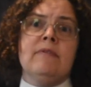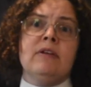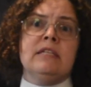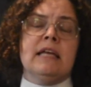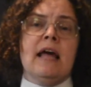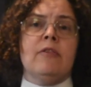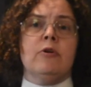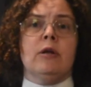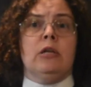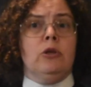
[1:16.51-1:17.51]
Living
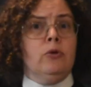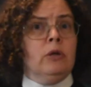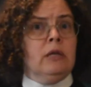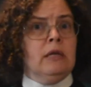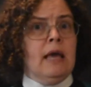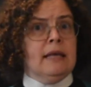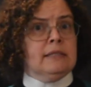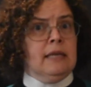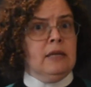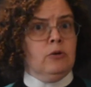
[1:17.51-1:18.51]
together in unity
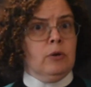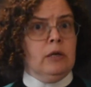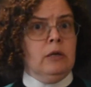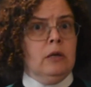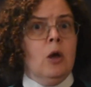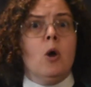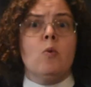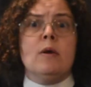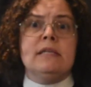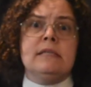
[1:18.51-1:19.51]
as kindred,
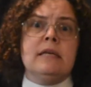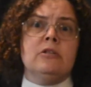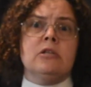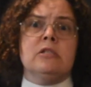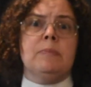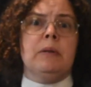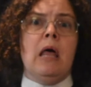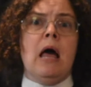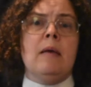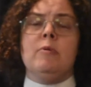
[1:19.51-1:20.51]
we seek to
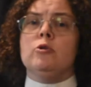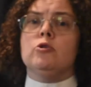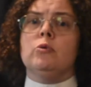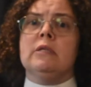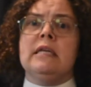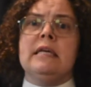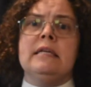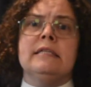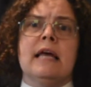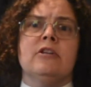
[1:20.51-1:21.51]
supply mutual
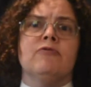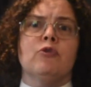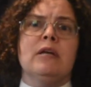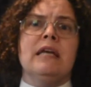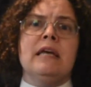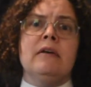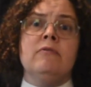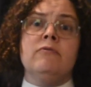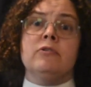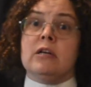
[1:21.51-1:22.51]
needs and to
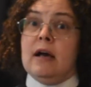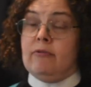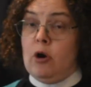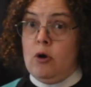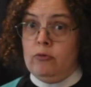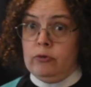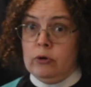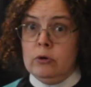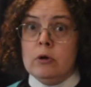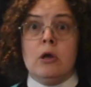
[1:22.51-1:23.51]
forgive, to cover
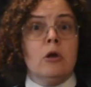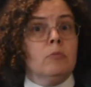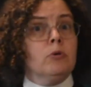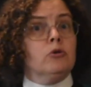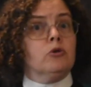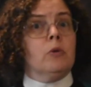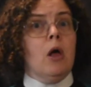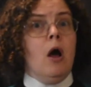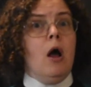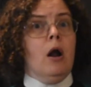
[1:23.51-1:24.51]
over,
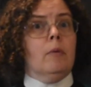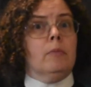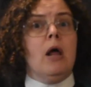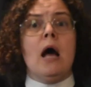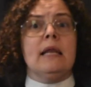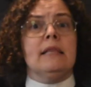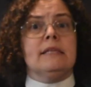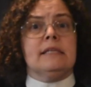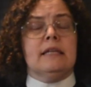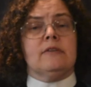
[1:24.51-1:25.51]
mutual harm, not
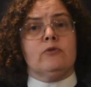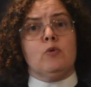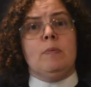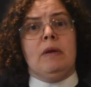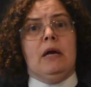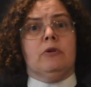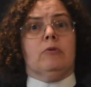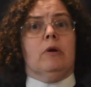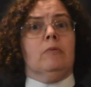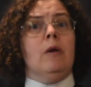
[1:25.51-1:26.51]
in the sense of sweeping
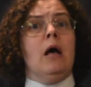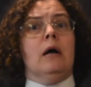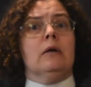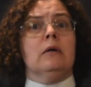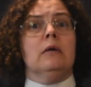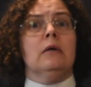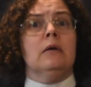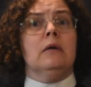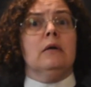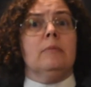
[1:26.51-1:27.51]
under a rug,
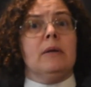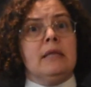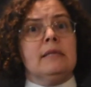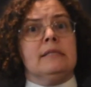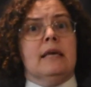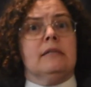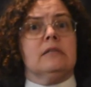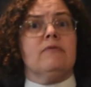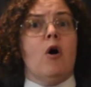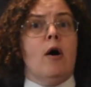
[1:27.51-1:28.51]
but in the
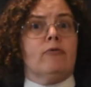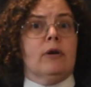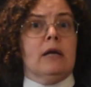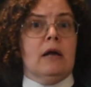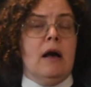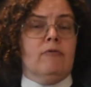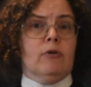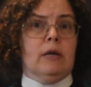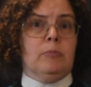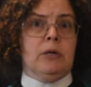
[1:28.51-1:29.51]
sense of offering a
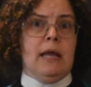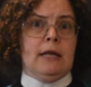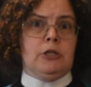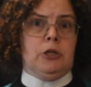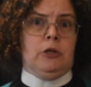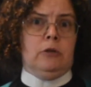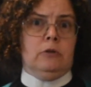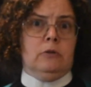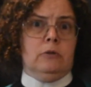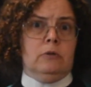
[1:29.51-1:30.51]
covering protection.